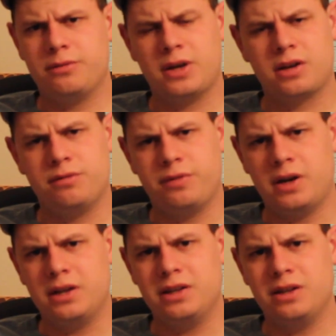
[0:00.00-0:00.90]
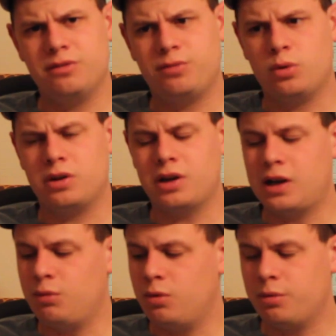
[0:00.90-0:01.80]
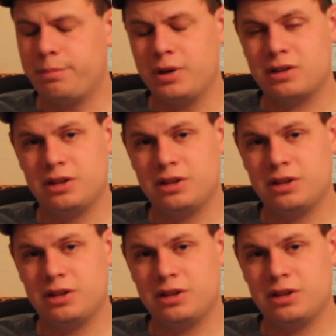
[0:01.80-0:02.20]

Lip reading: If I can find it and afford it, I will pick